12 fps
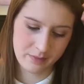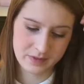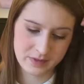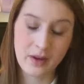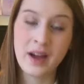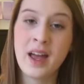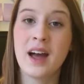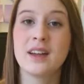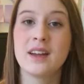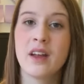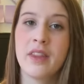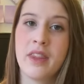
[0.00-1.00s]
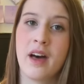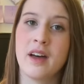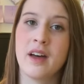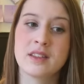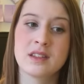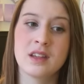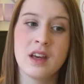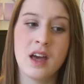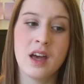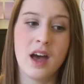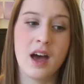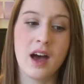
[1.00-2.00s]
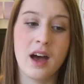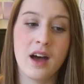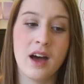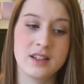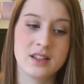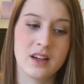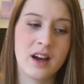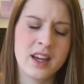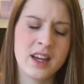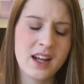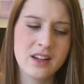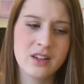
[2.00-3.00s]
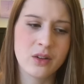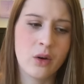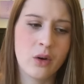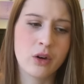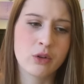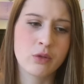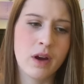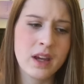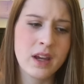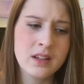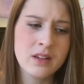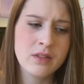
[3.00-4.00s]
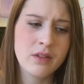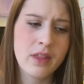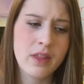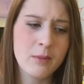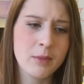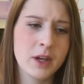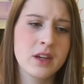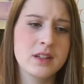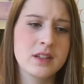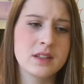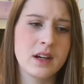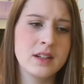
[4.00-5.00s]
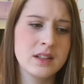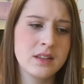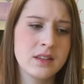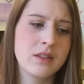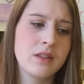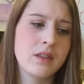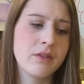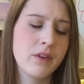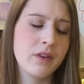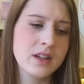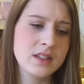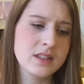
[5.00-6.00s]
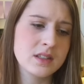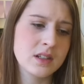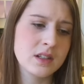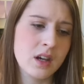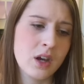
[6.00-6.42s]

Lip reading: So I had done that, and I hadn't got a grade for that because I did the first